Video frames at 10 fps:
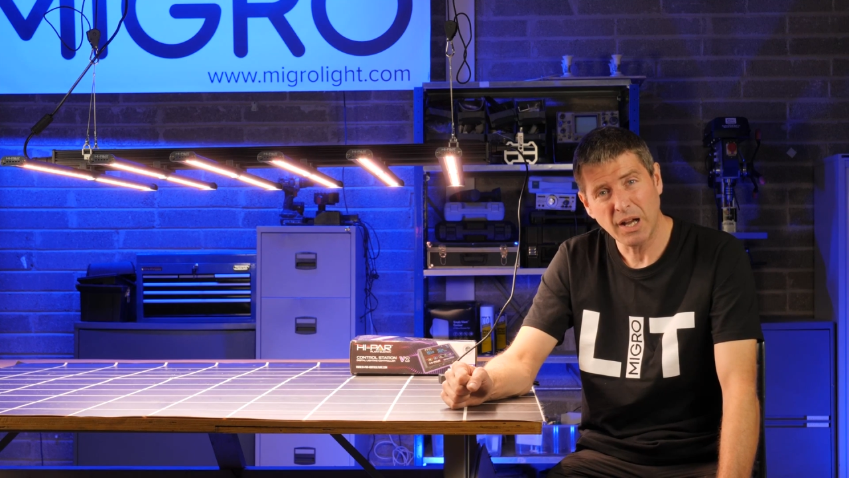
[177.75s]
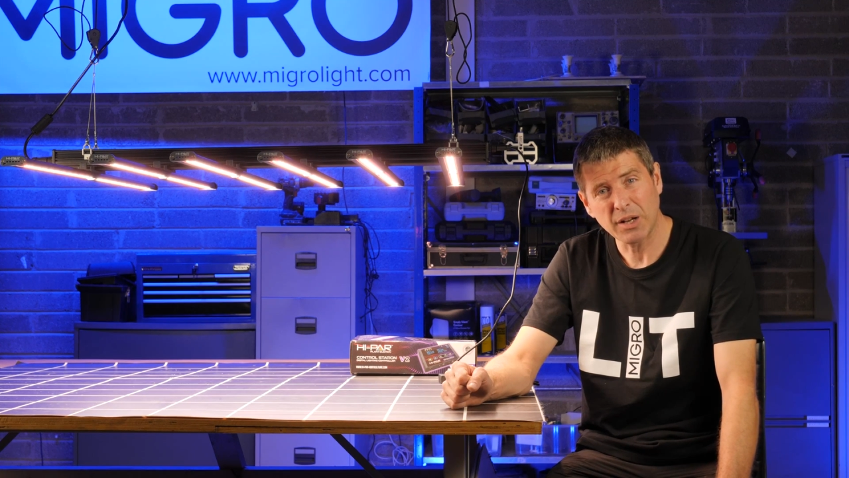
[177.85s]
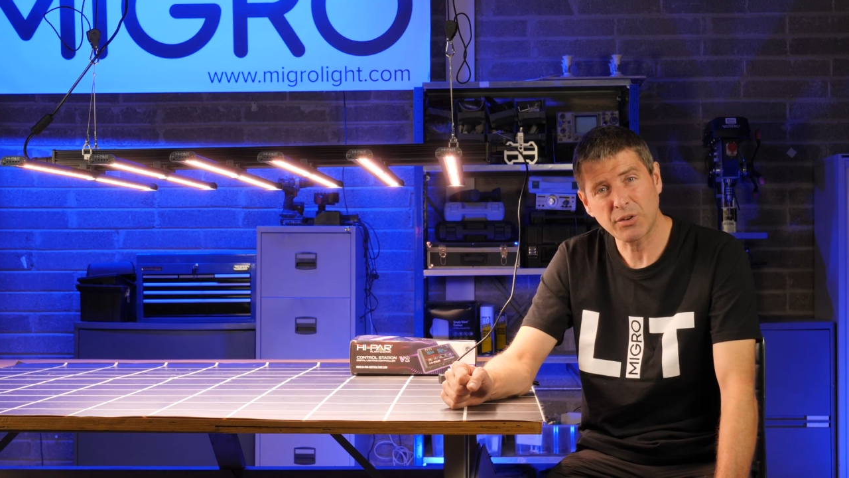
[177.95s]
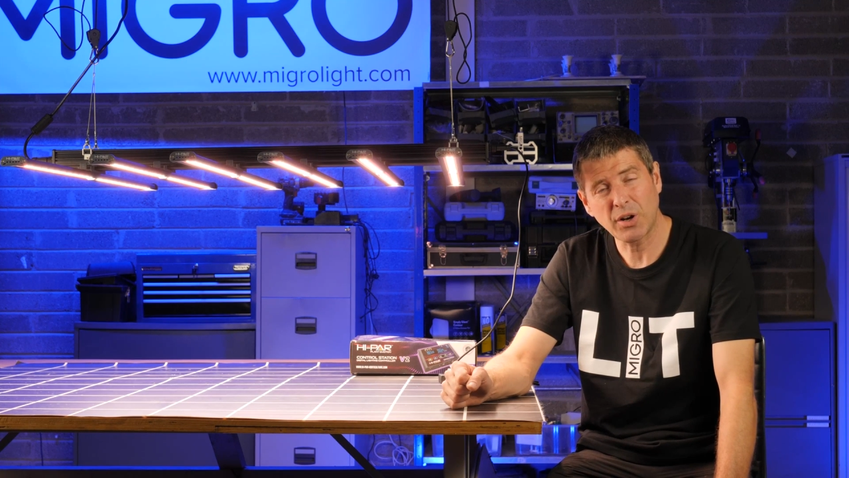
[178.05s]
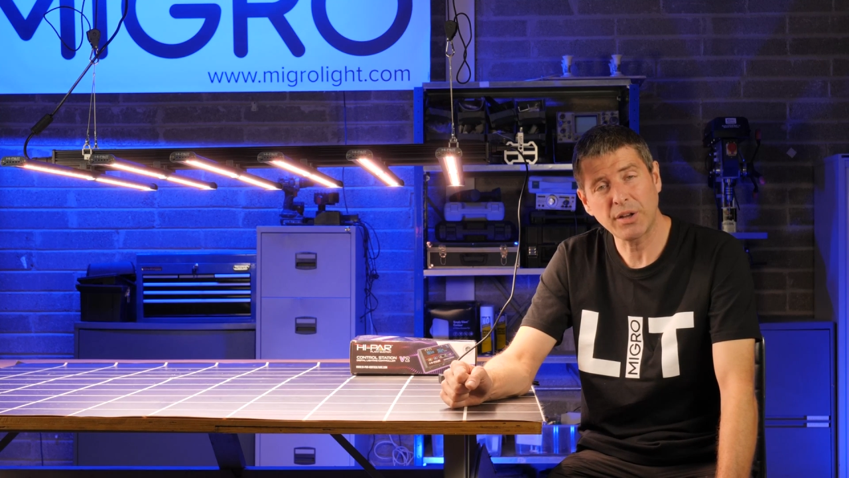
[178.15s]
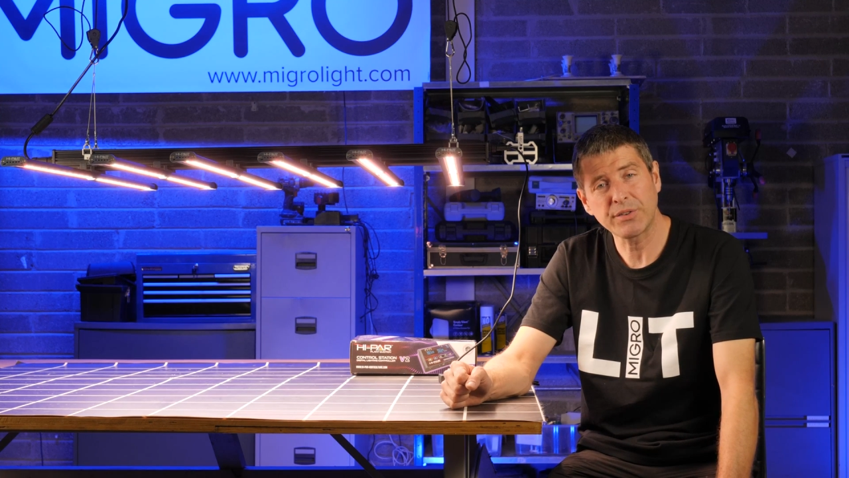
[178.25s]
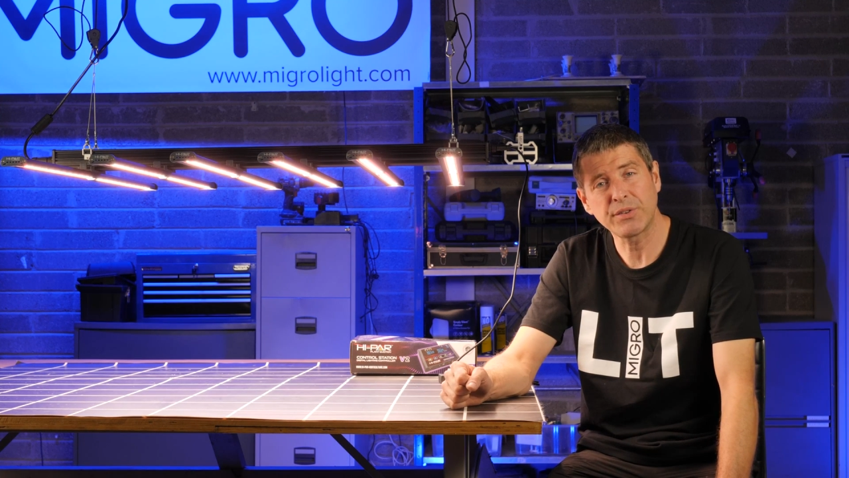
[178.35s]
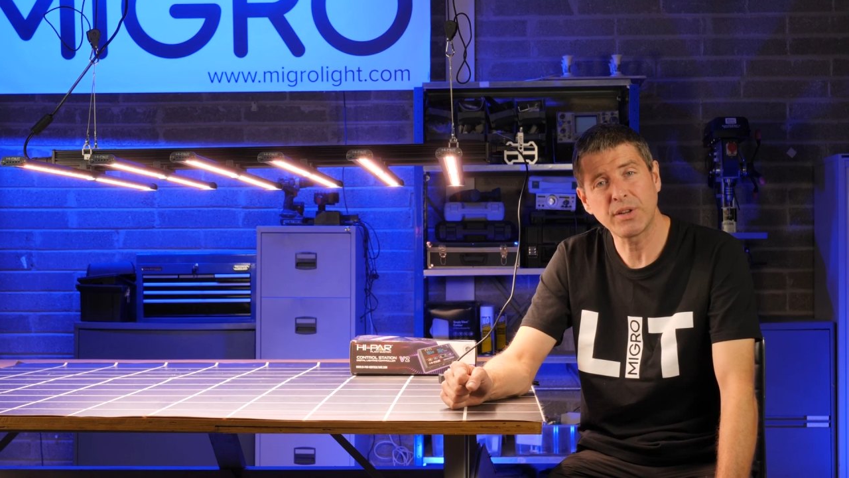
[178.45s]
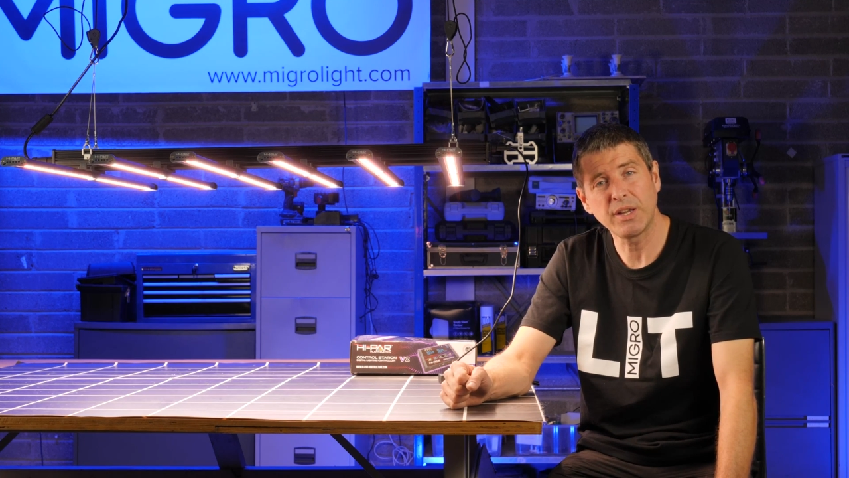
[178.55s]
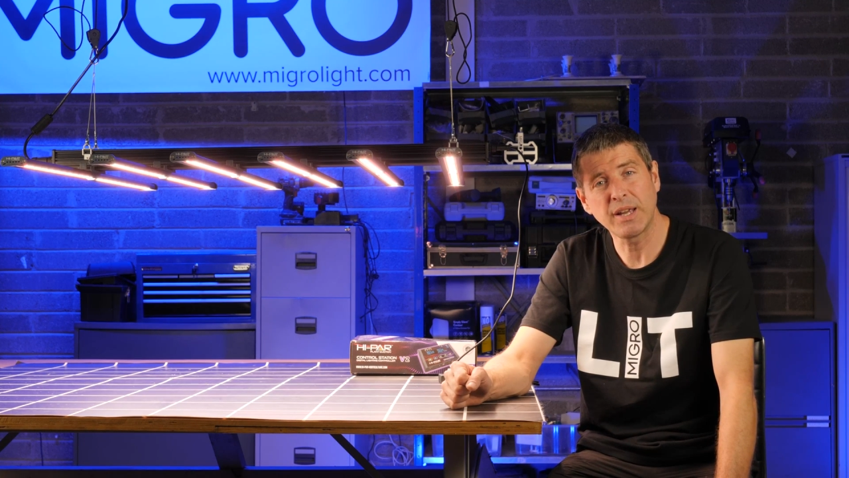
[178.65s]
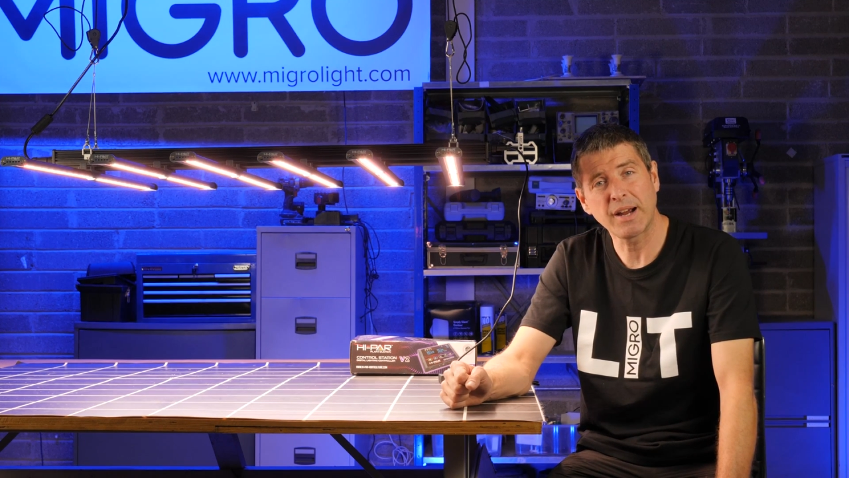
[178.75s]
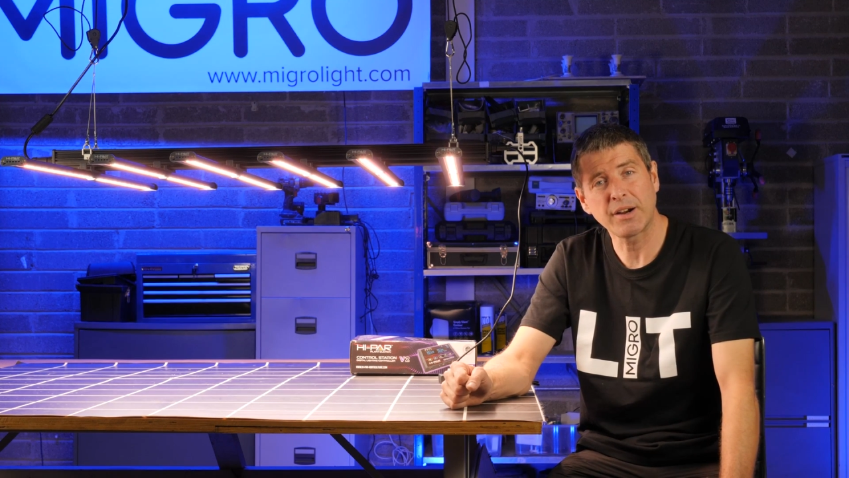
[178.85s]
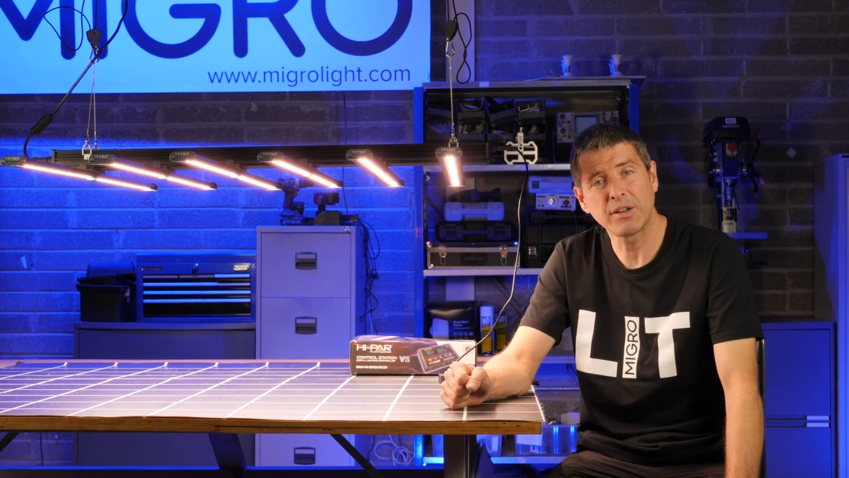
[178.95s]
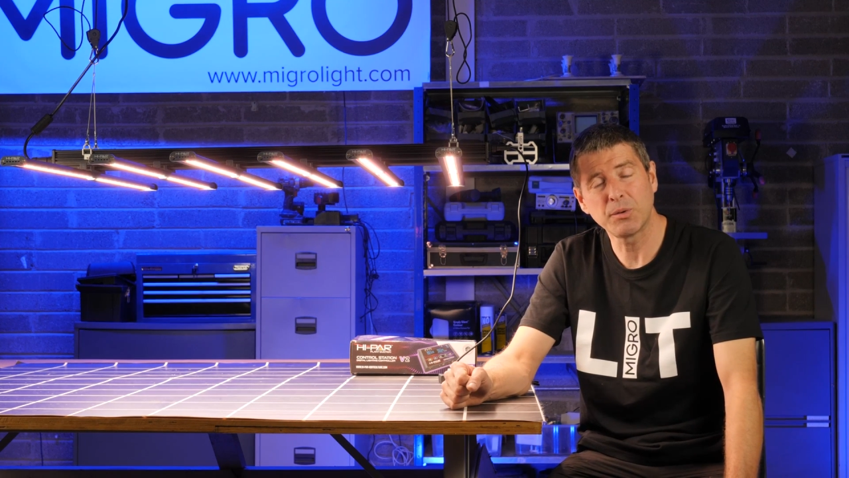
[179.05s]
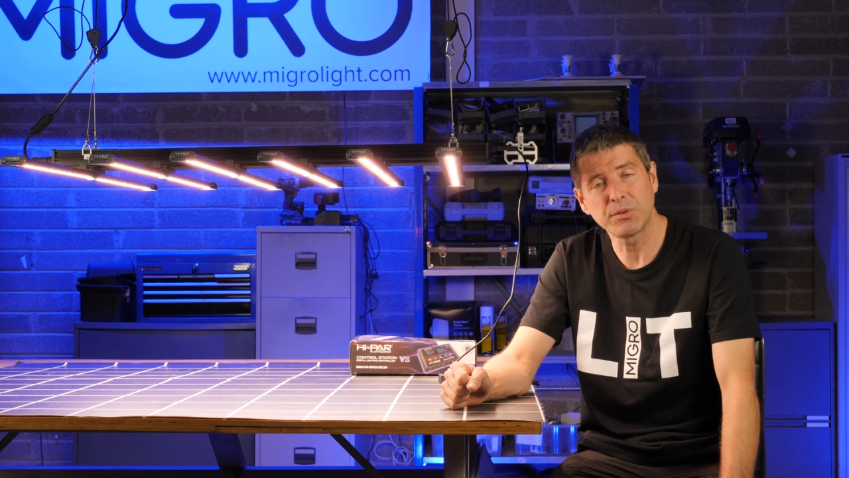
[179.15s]
across the
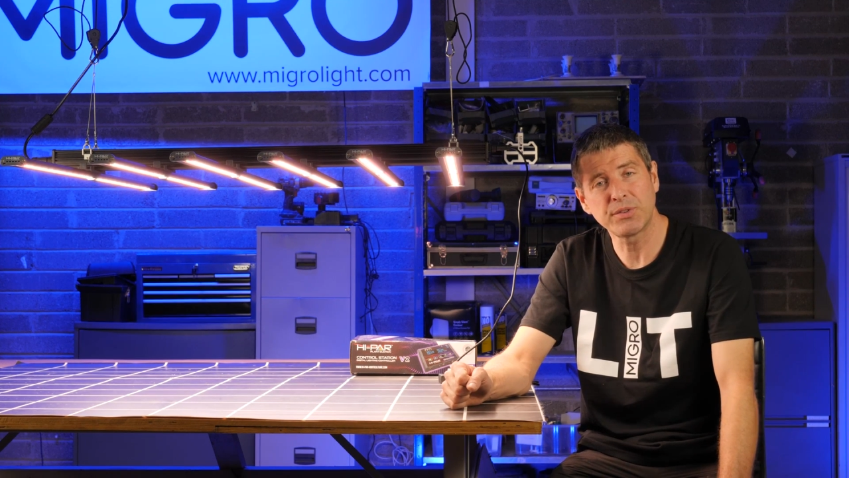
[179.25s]
area was